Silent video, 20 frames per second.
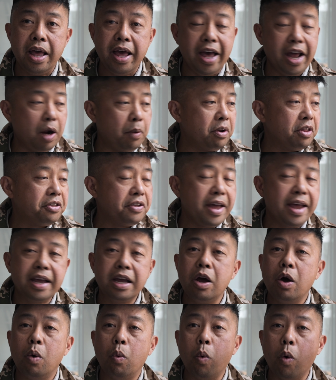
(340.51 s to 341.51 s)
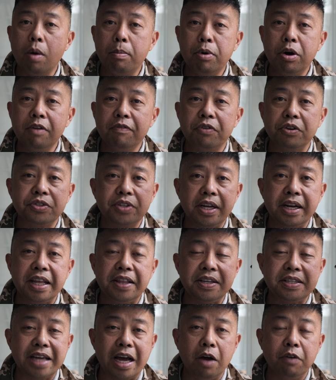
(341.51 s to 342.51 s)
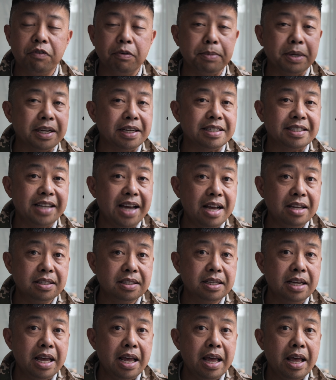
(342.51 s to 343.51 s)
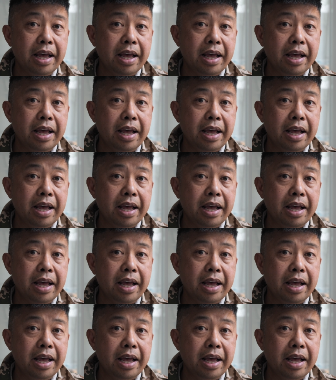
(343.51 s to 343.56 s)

And I want to thank Warbird for sending these out for me to test,